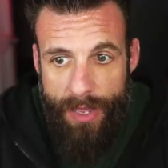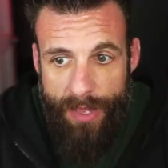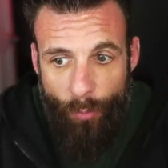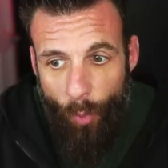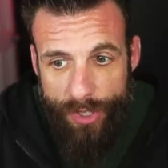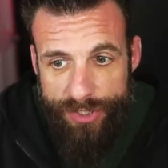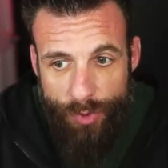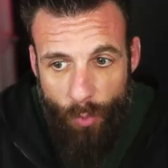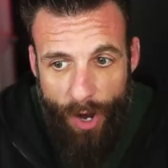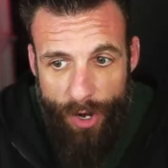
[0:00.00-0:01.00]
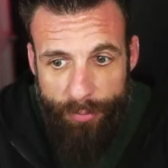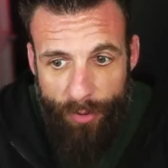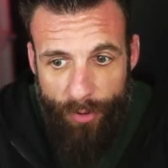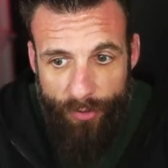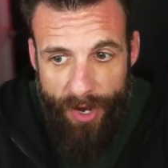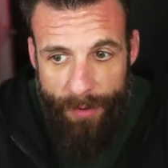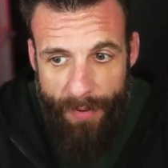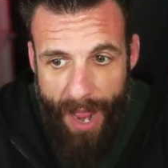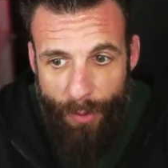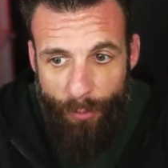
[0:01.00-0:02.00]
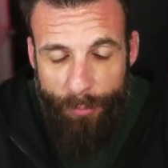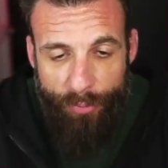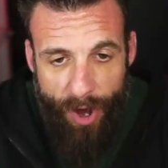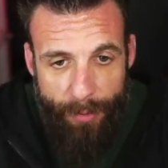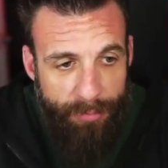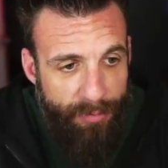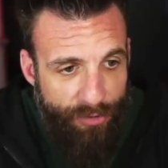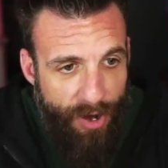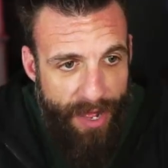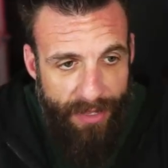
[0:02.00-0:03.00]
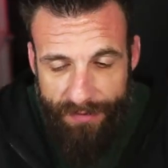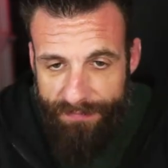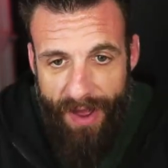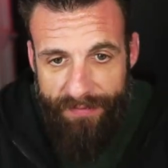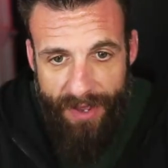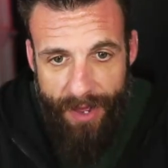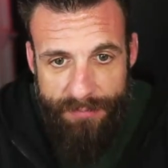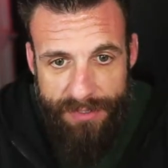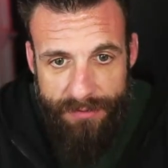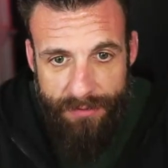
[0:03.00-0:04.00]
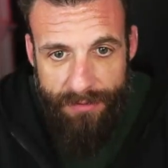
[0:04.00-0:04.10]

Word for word: In one Squire program, I will probably cry like five times.